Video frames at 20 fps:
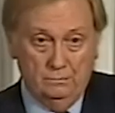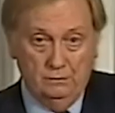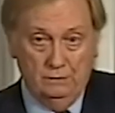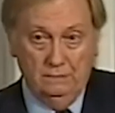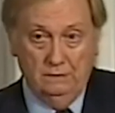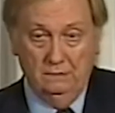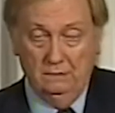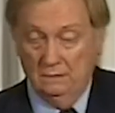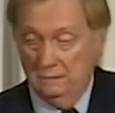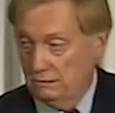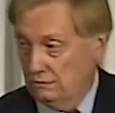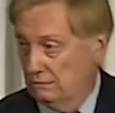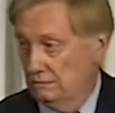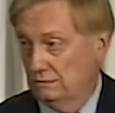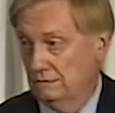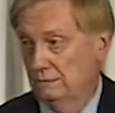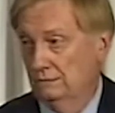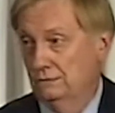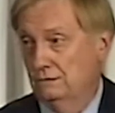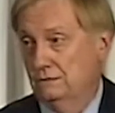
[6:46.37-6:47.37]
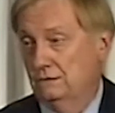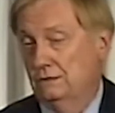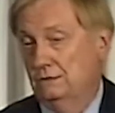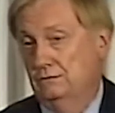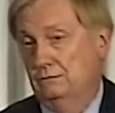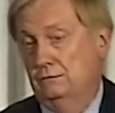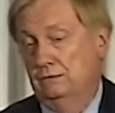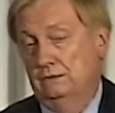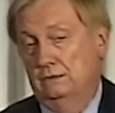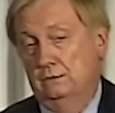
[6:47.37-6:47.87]
regulations under the Safe
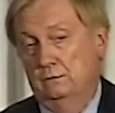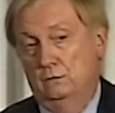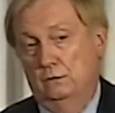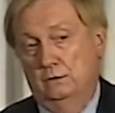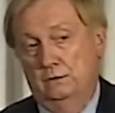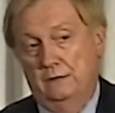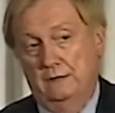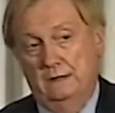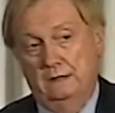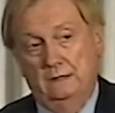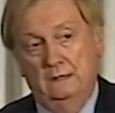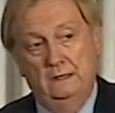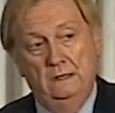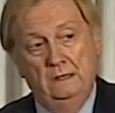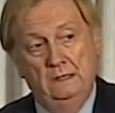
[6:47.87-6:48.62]
Drinking Water Act.